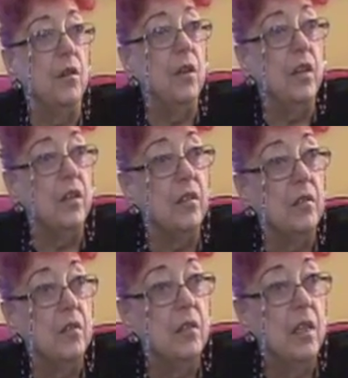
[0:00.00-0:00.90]
art.
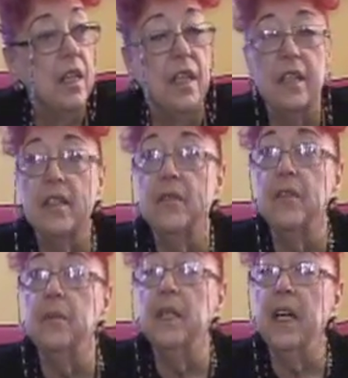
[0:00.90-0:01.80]
And I
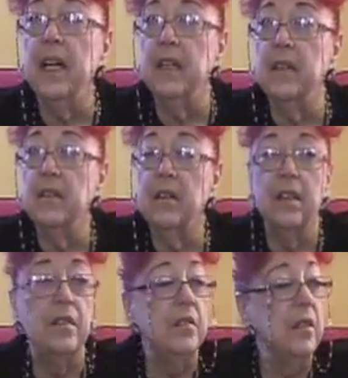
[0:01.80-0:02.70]
lived in Manhattan.
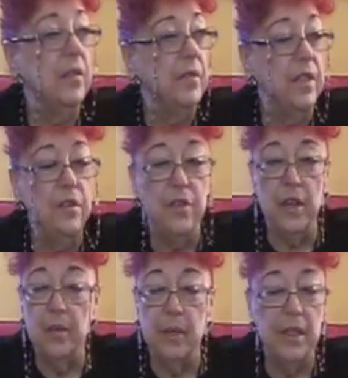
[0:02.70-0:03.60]
I didn't have any
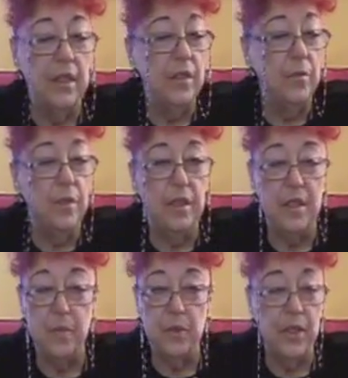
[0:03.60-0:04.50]
job. I needed one
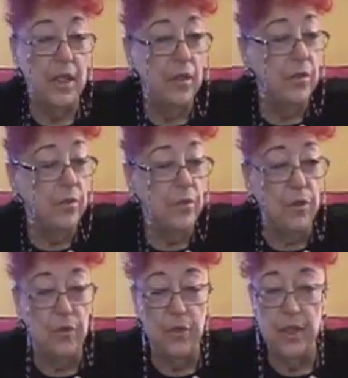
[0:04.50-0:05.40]
desperately. I had 2
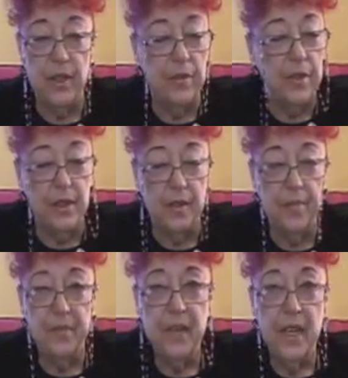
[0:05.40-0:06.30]
children and everything.
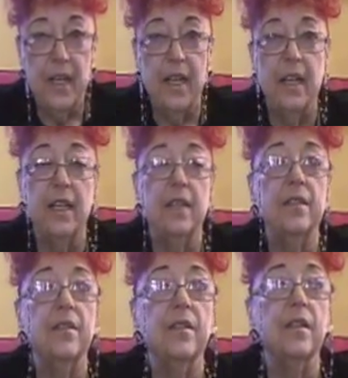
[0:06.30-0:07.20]

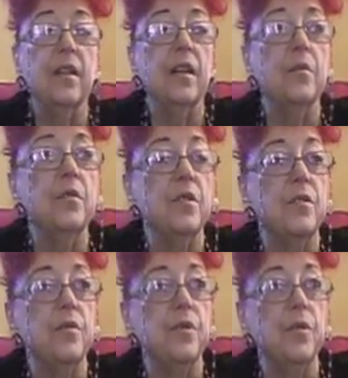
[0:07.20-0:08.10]
And I was
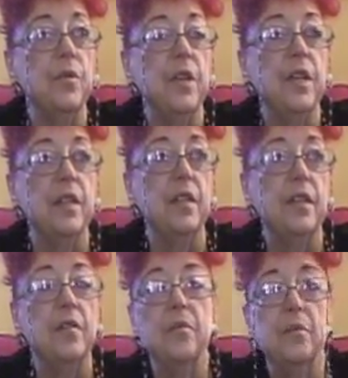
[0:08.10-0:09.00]
interviewed, and
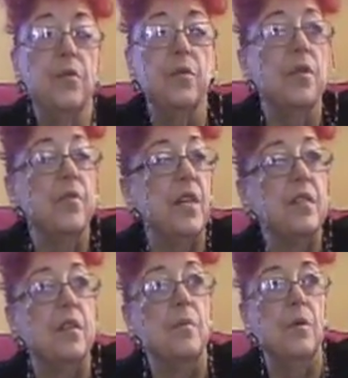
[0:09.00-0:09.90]
they were sort of
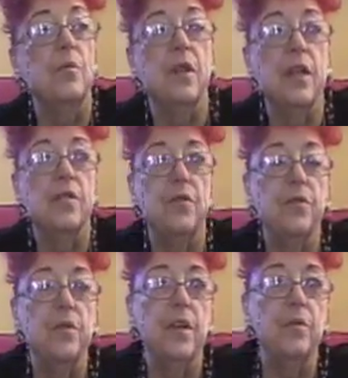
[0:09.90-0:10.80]
asking me what I could
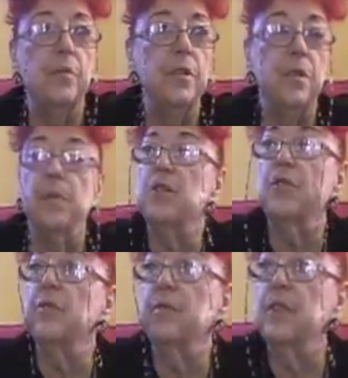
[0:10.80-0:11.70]
do that would be
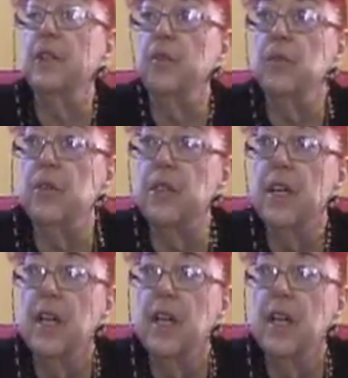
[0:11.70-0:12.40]
special for that course.